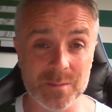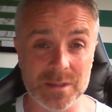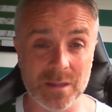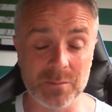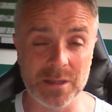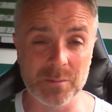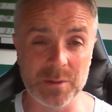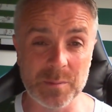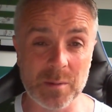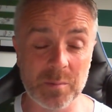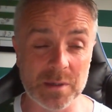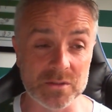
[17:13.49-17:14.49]
I'd have been a wee
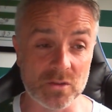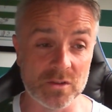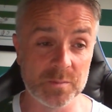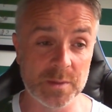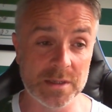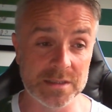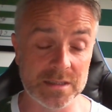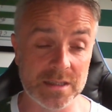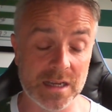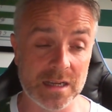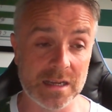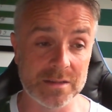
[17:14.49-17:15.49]
bit pissed off, because
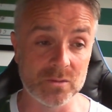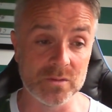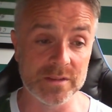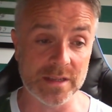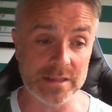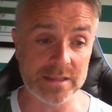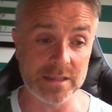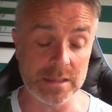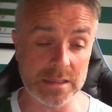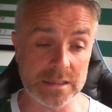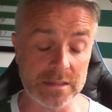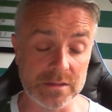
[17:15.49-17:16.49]
I don't think
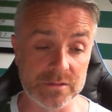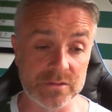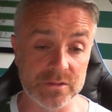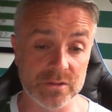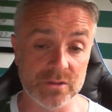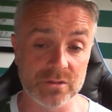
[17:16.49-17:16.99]
he is